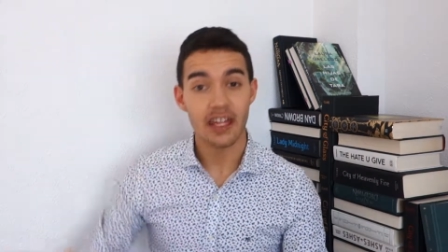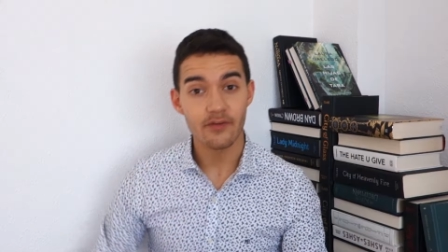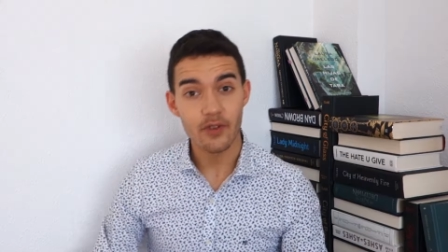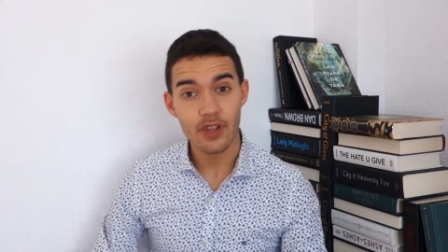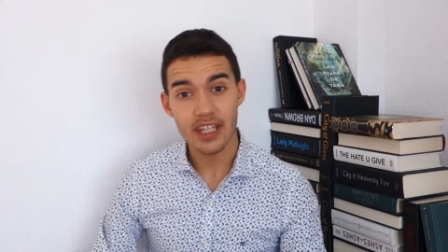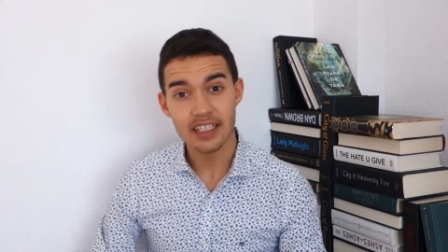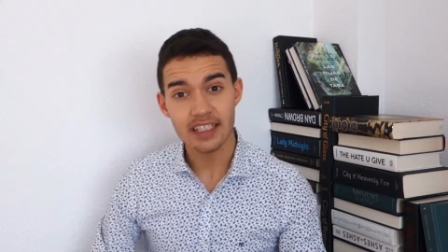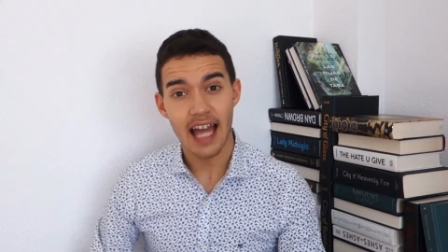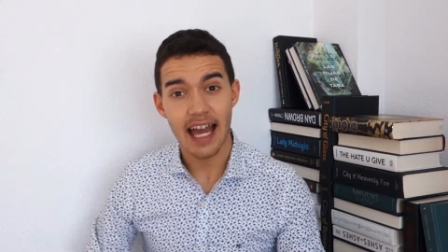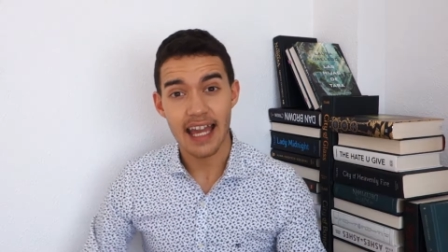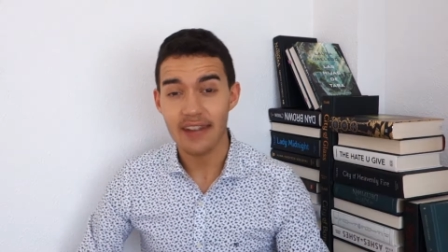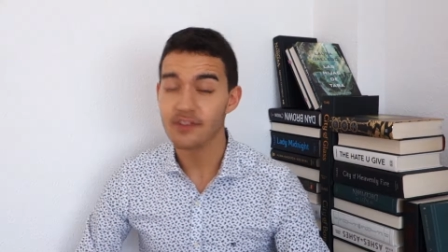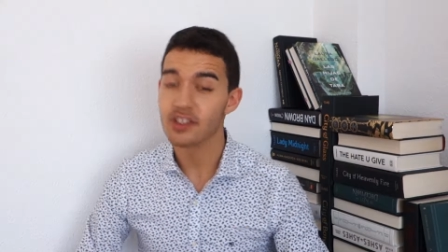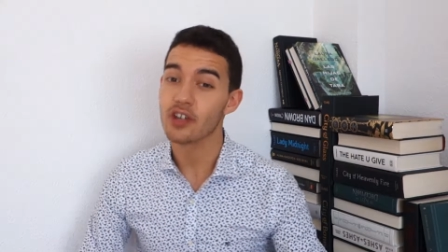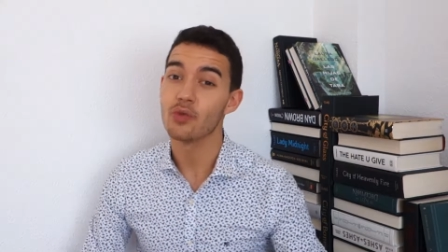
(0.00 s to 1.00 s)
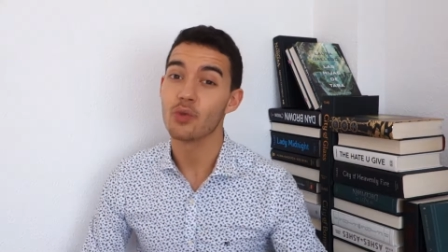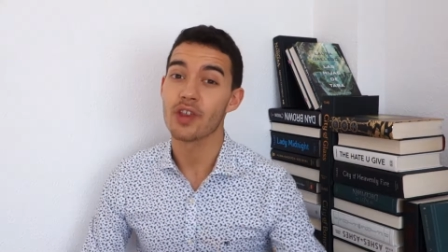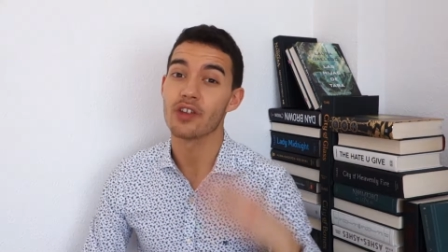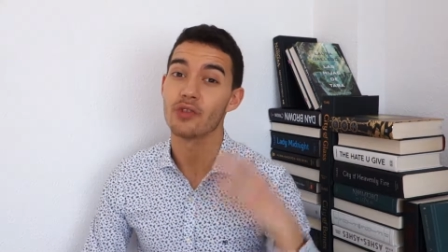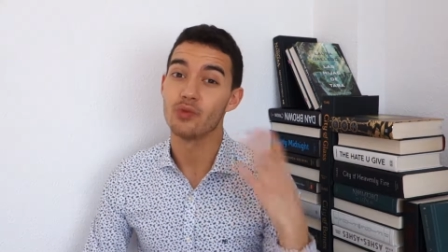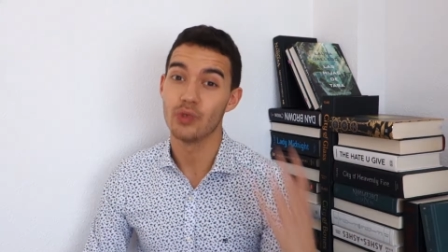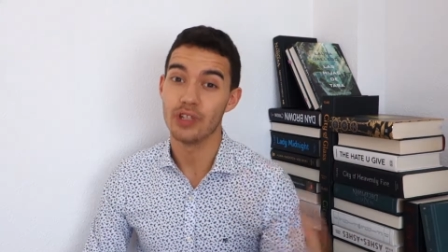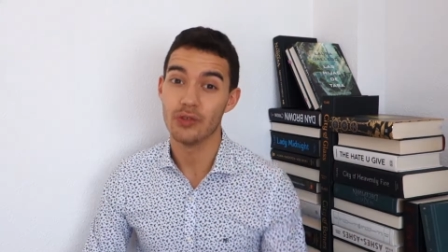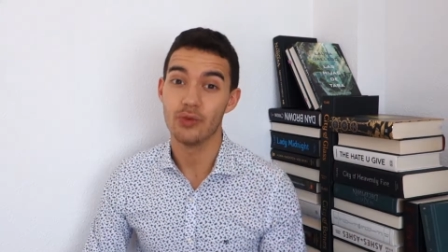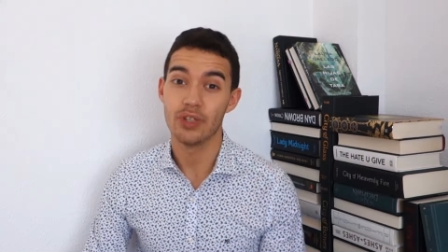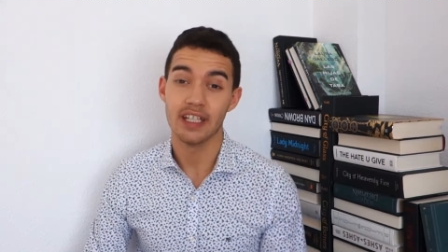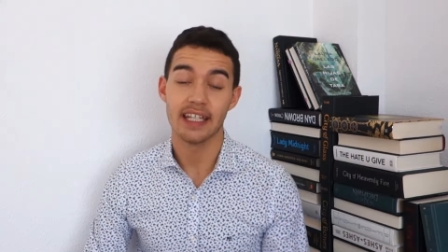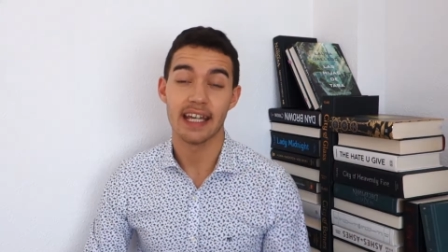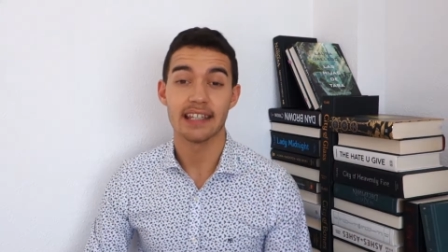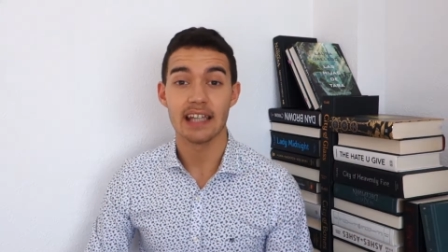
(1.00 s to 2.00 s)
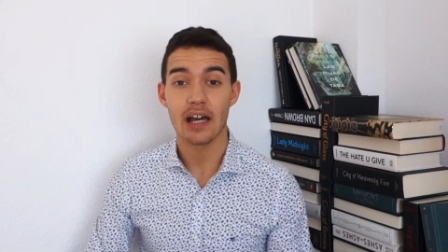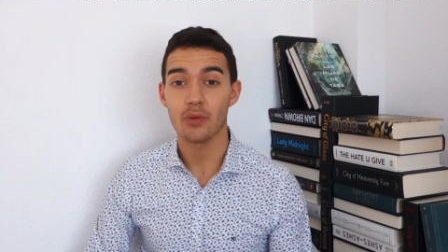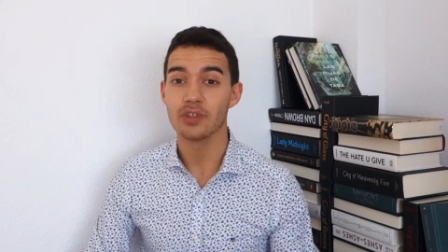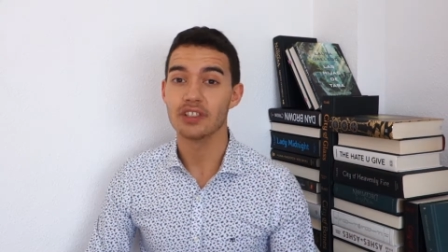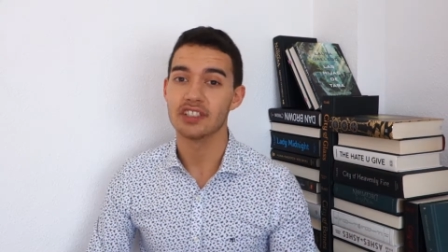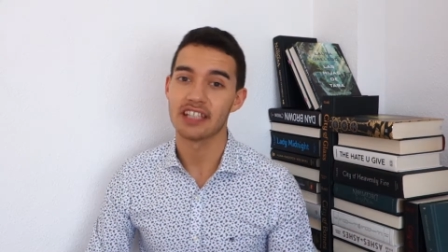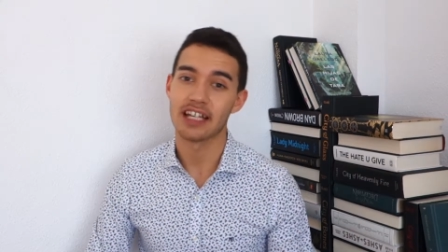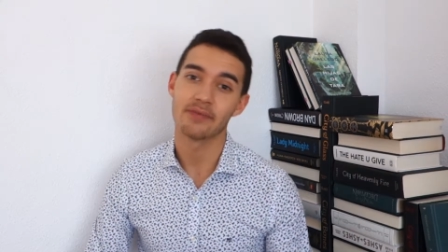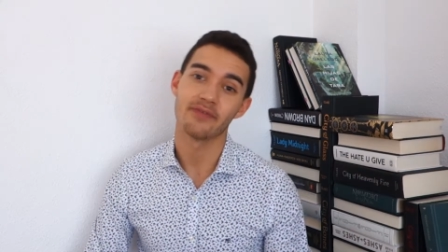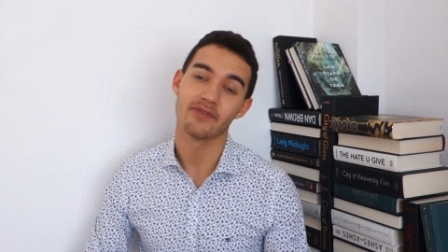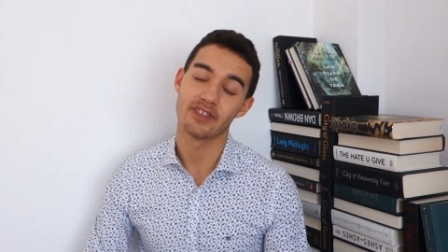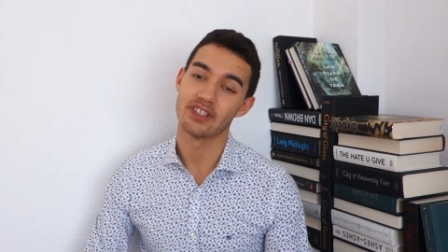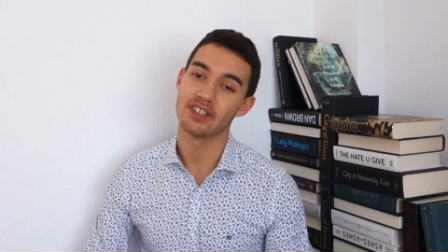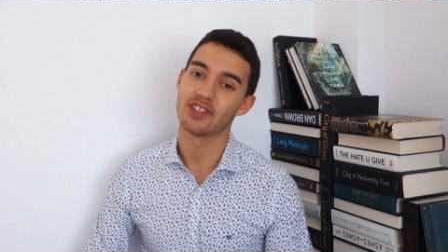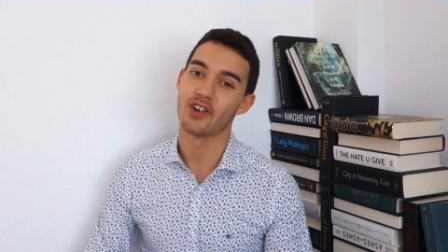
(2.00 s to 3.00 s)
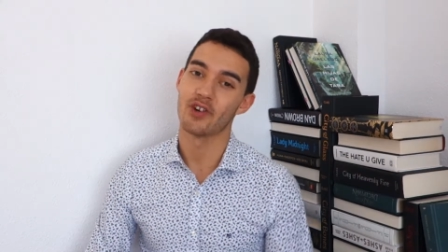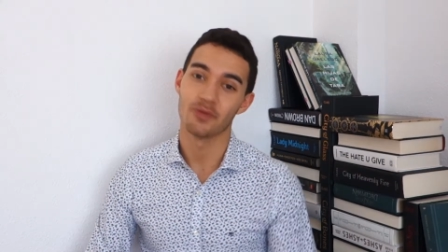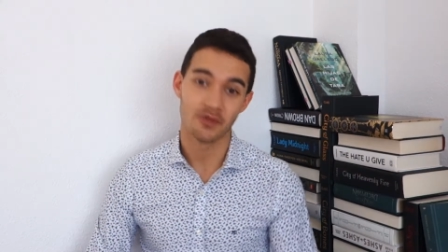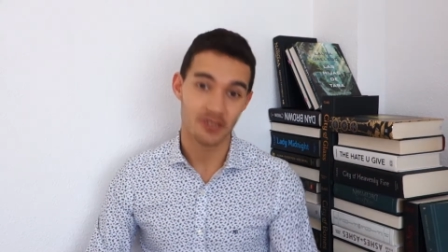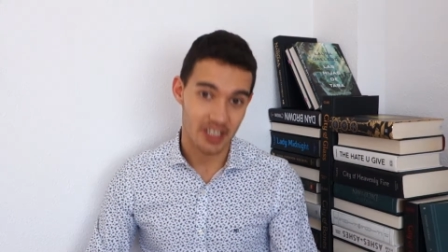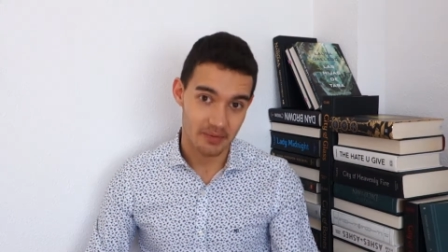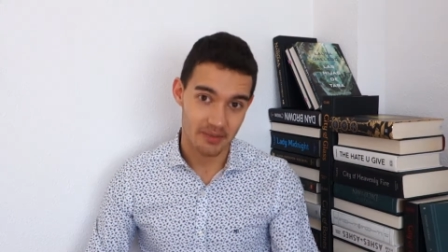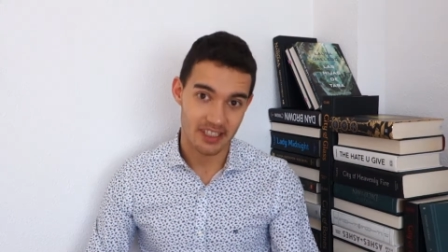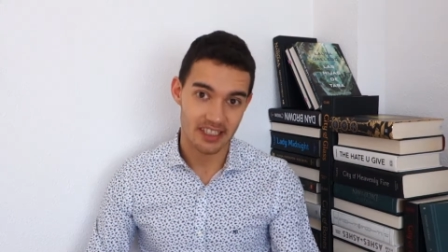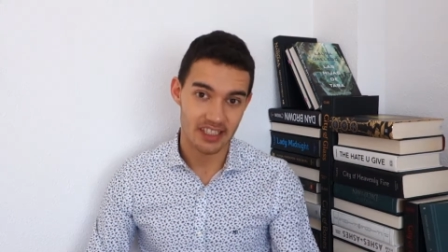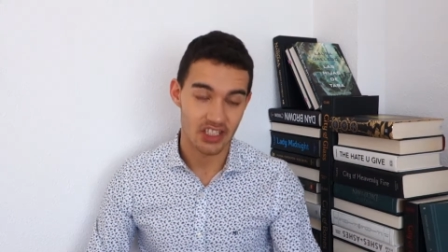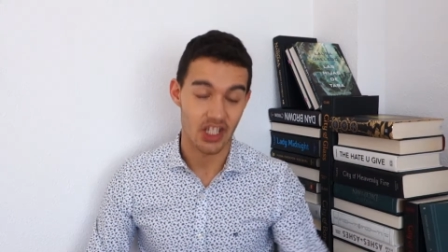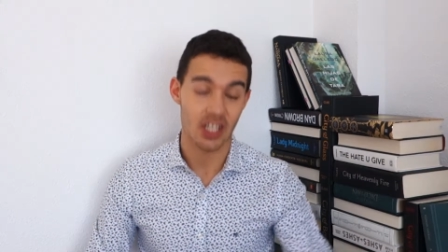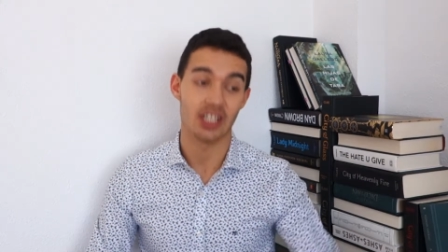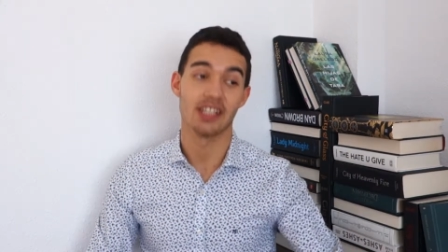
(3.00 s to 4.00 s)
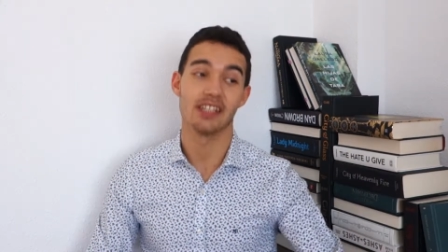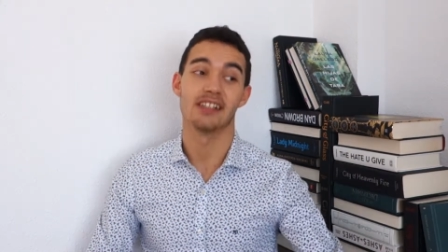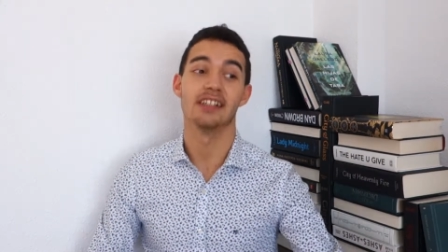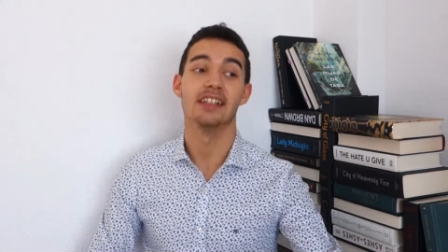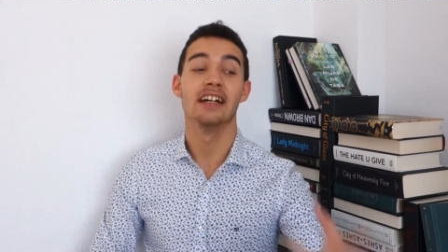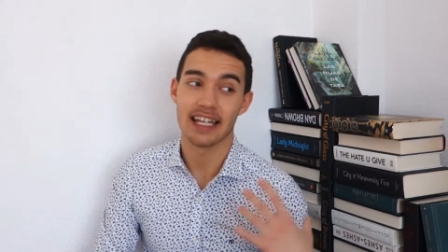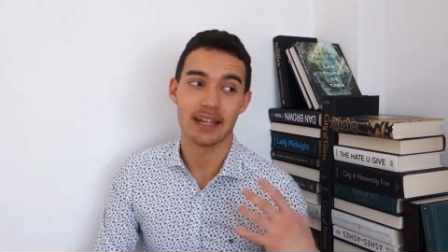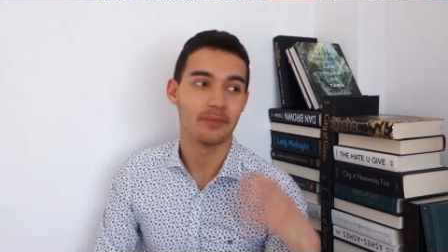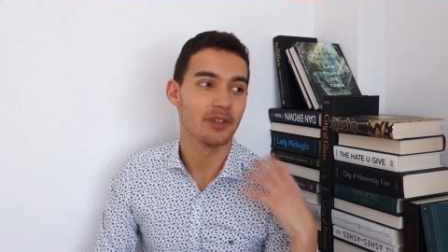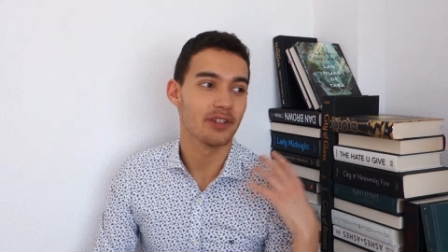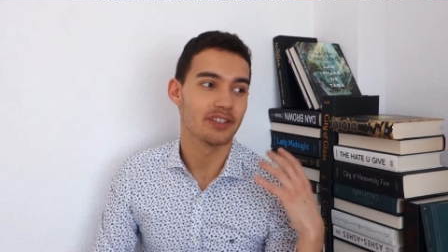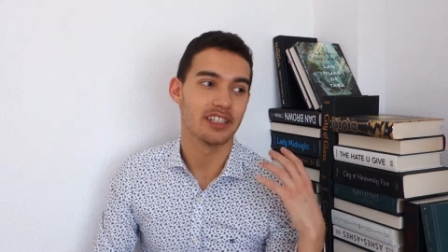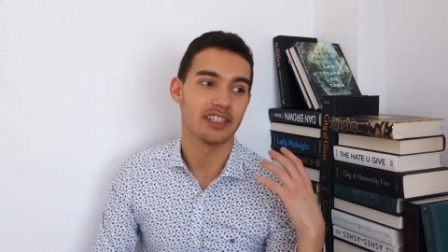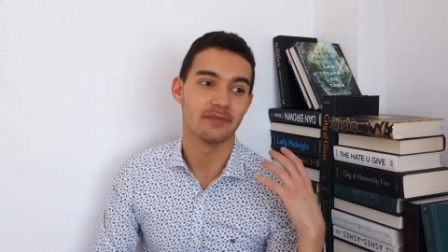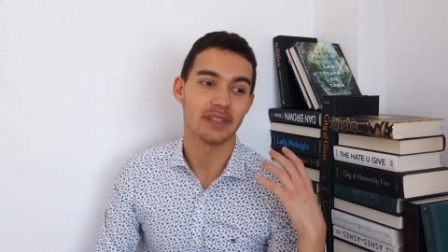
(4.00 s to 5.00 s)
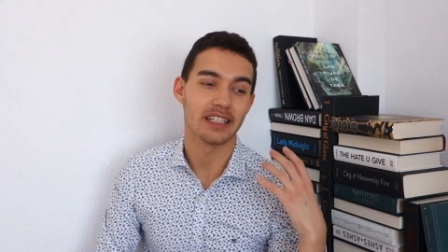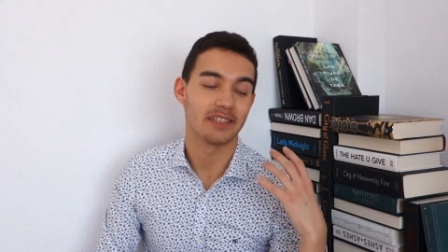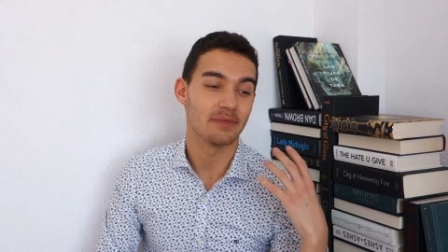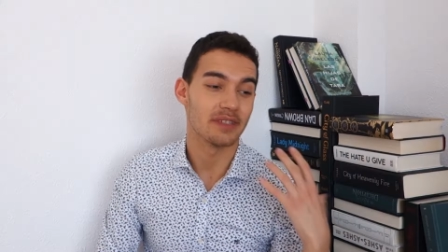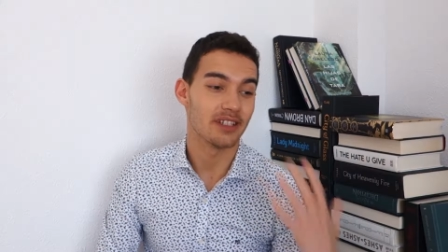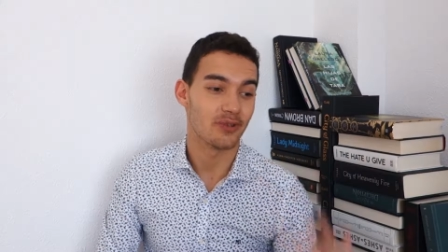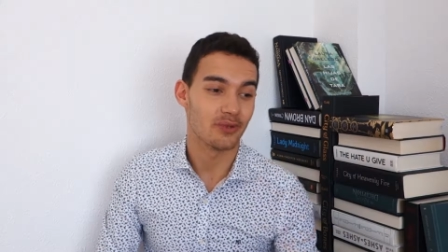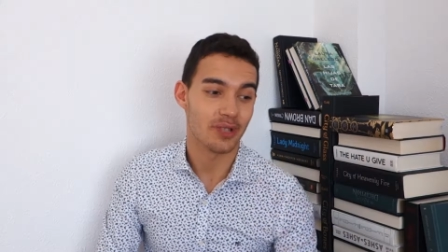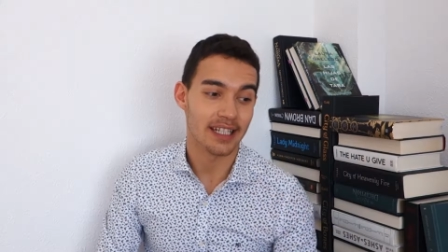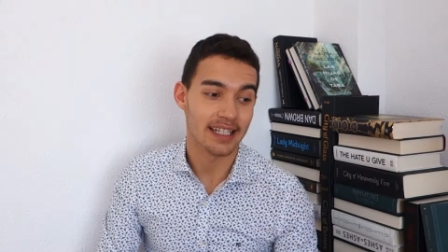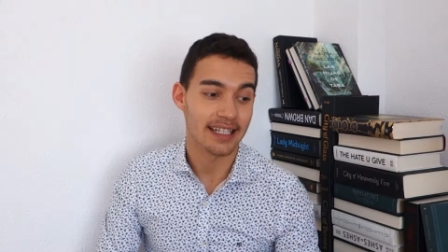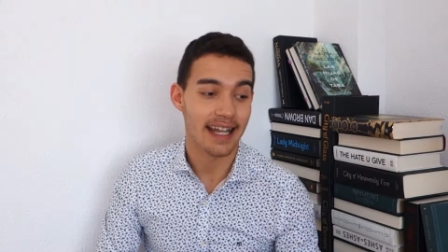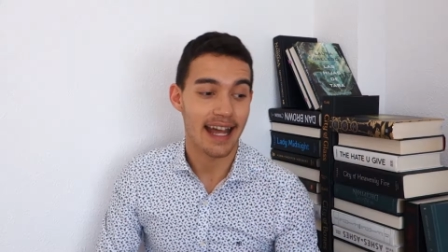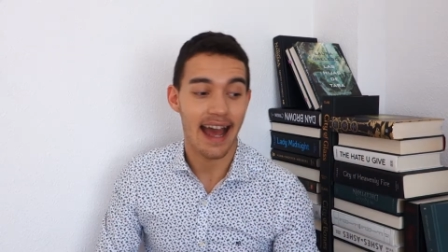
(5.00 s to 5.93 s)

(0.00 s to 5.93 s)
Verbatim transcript: And for this, I have to go with a reread, and that was Simon versus the Homo Sapiens Agenda. That book just makes me grin.